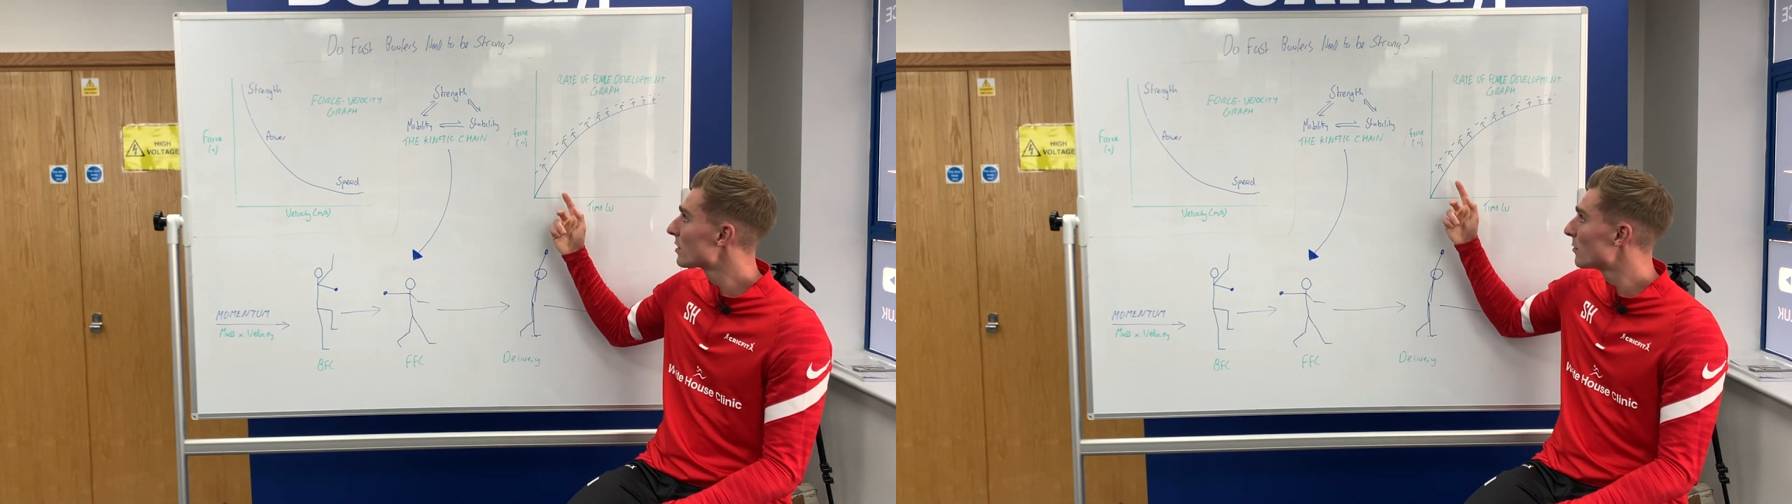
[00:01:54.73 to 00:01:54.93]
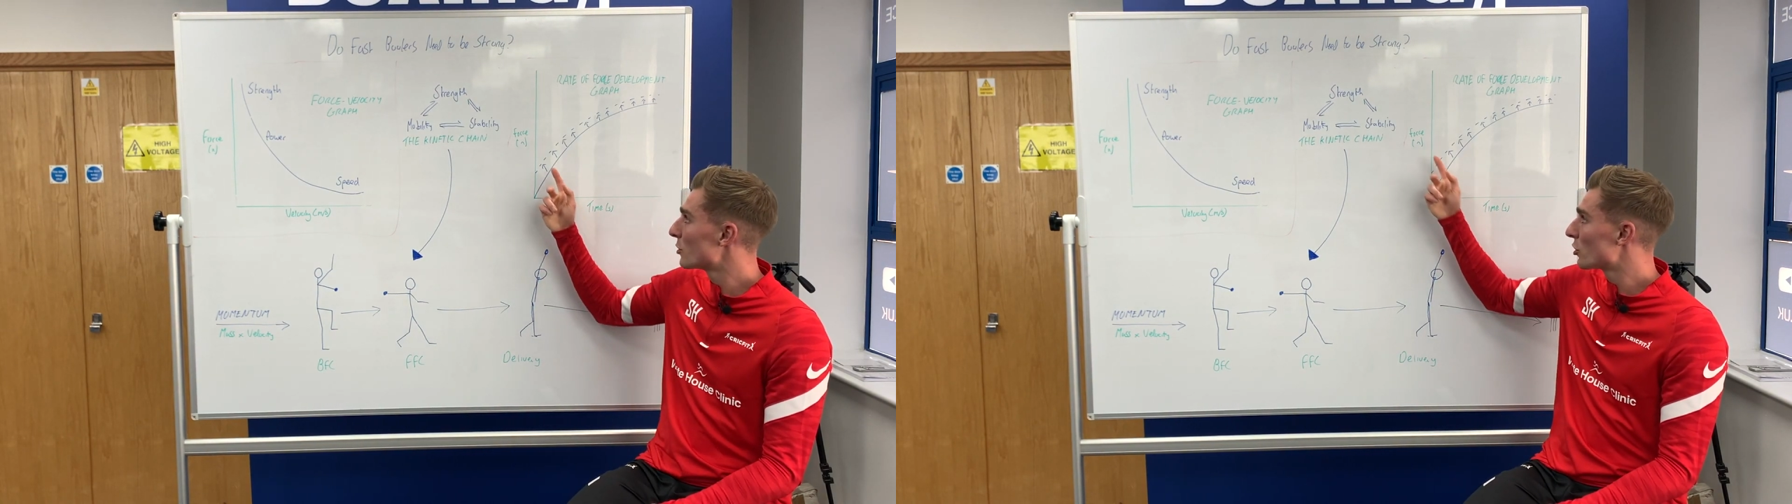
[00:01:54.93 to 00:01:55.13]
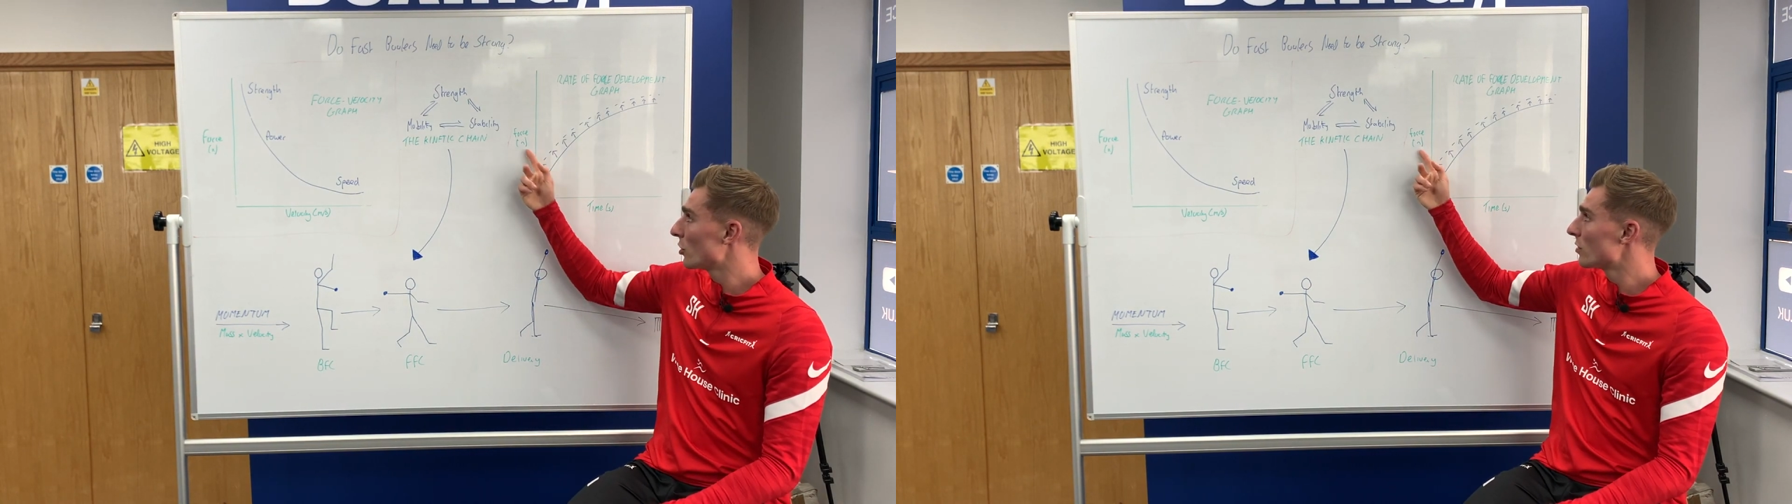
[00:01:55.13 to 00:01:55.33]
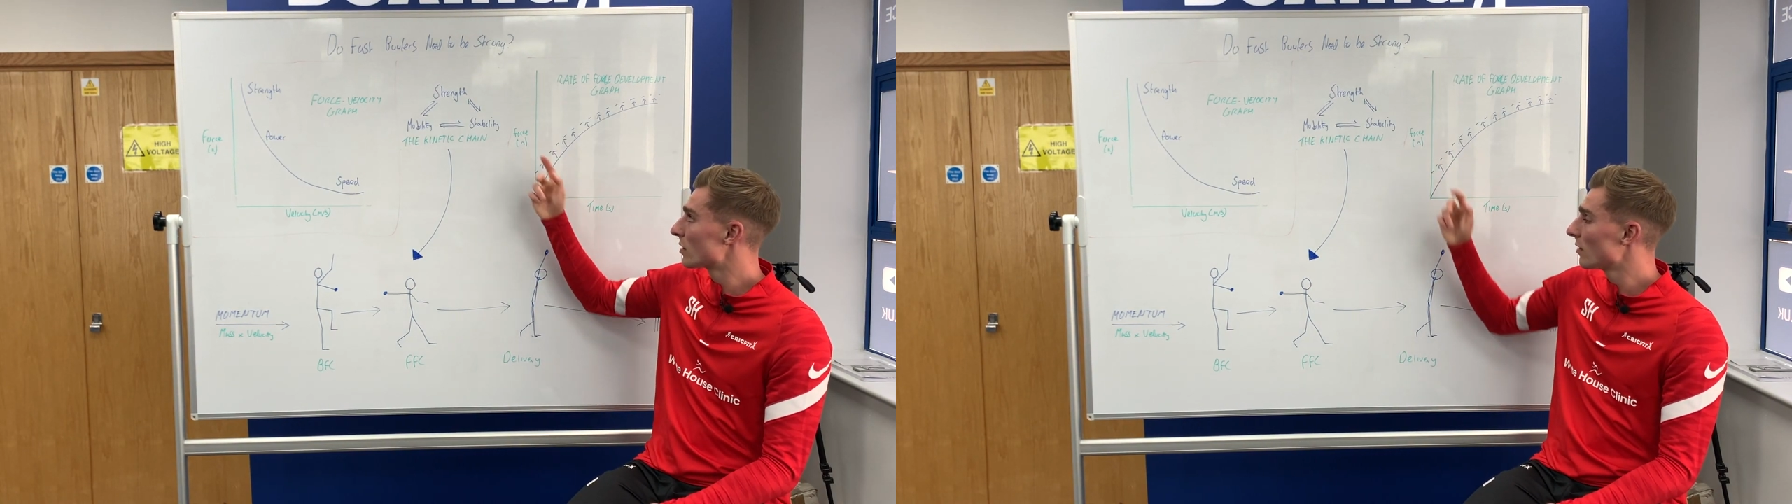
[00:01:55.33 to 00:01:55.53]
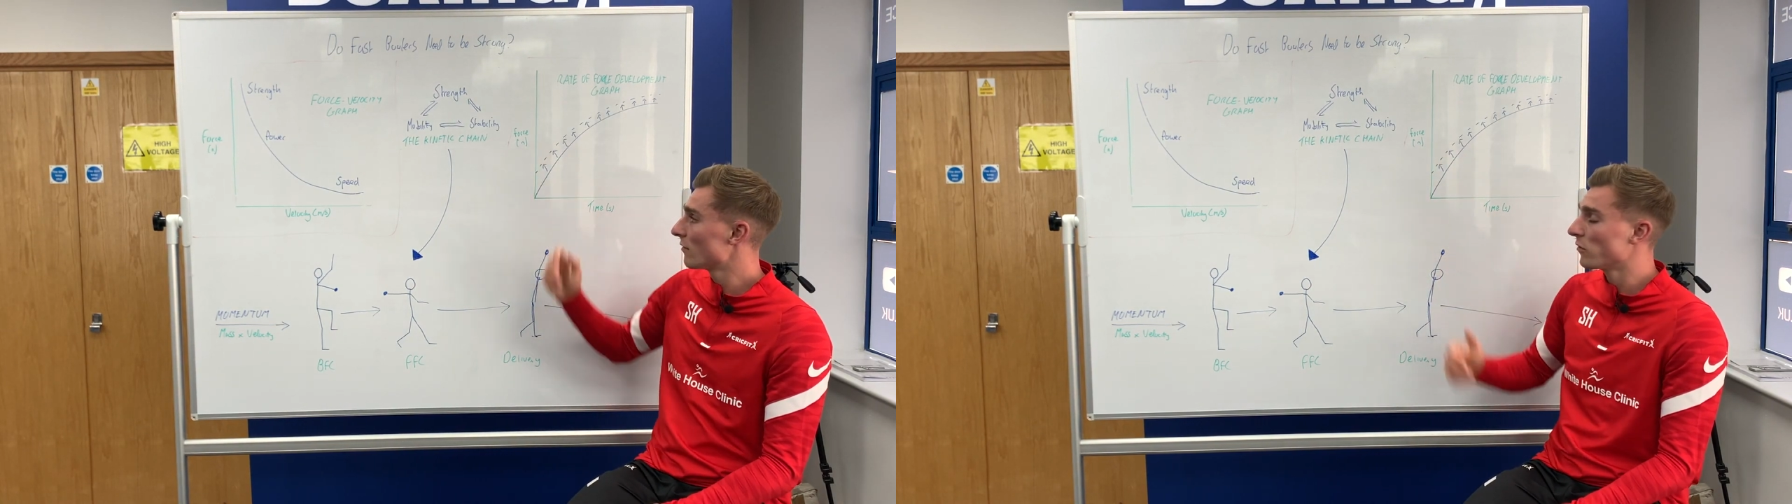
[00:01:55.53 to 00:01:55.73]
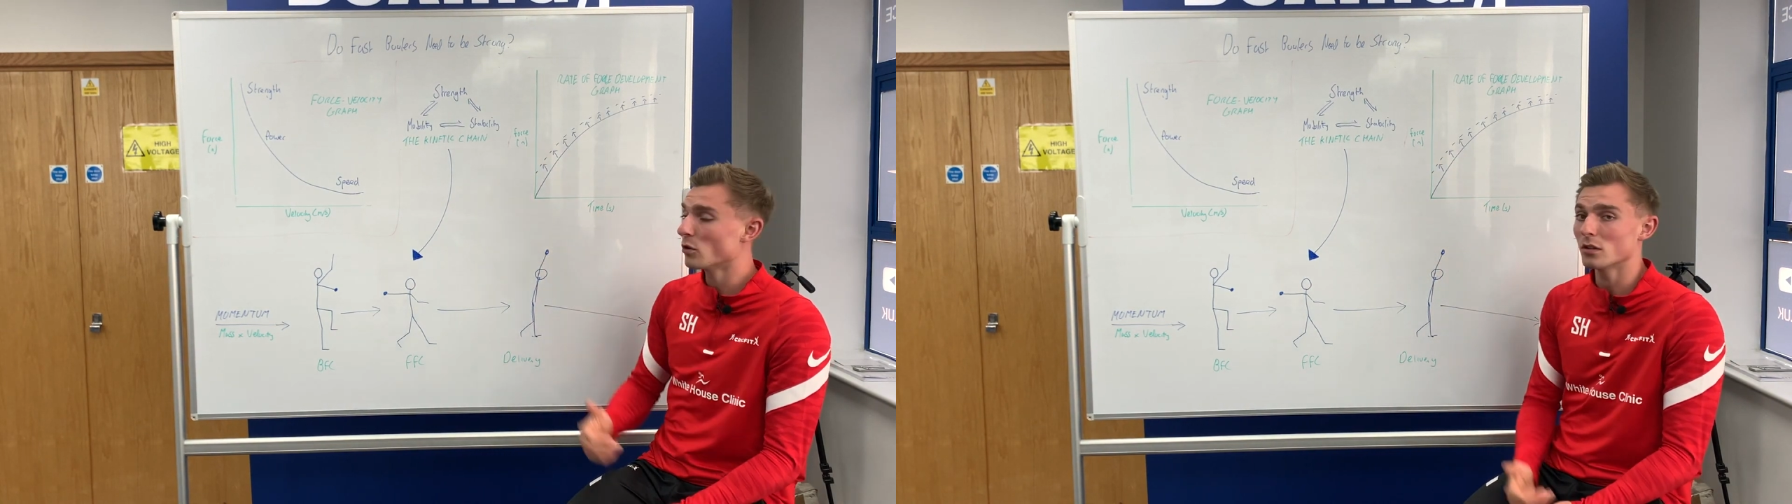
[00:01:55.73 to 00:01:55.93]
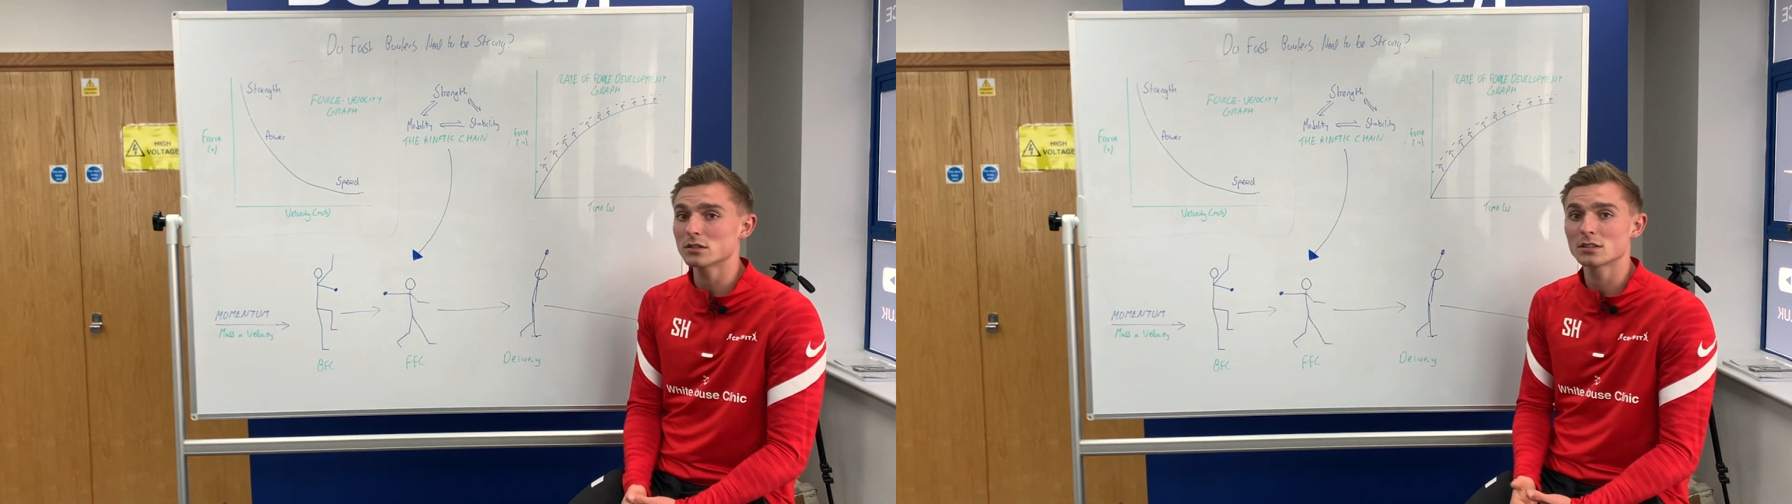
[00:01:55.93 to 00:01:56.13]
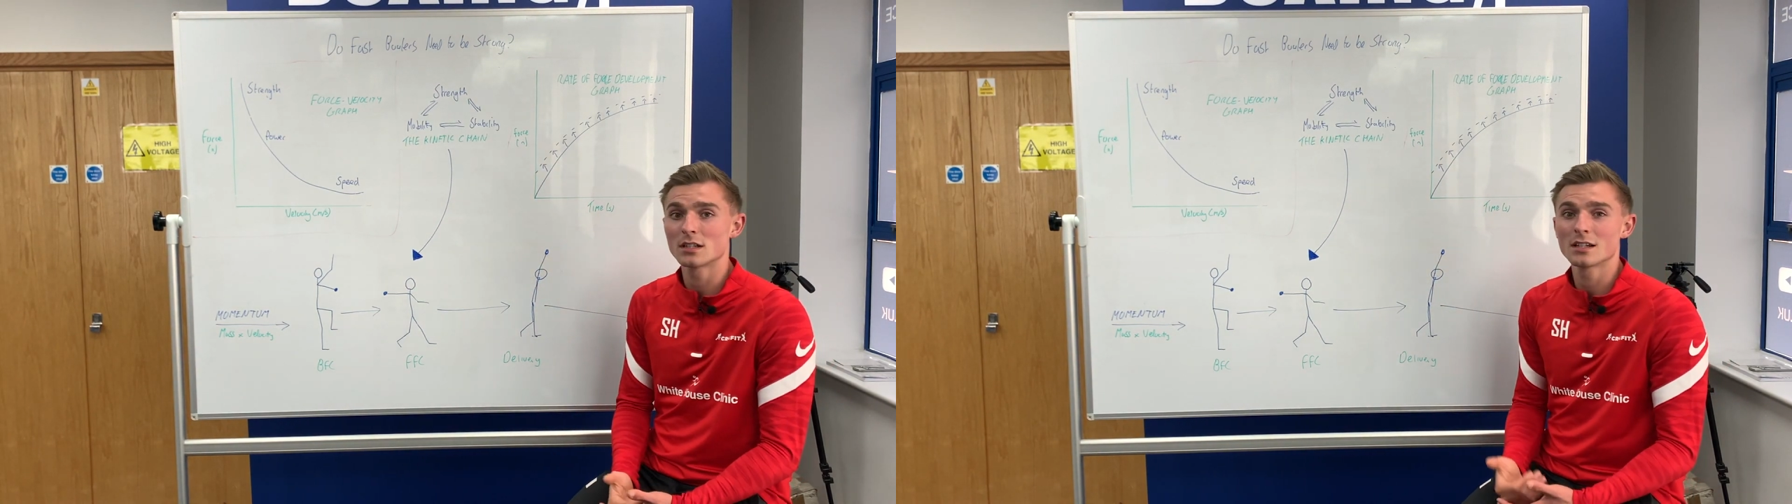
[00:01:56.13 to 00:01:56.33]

to produce force.